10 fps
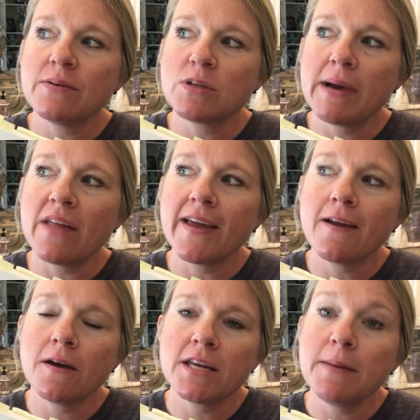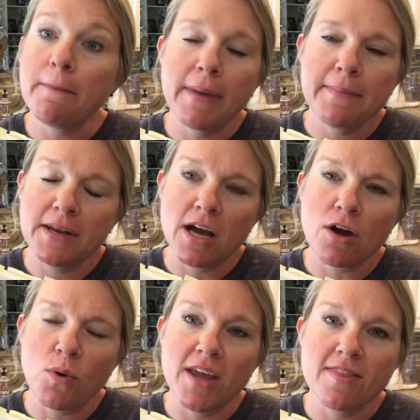was about like honey, maybe not
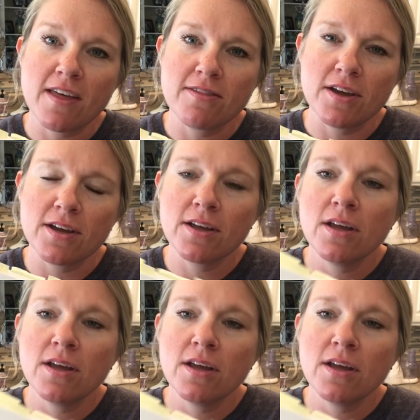quite that thick.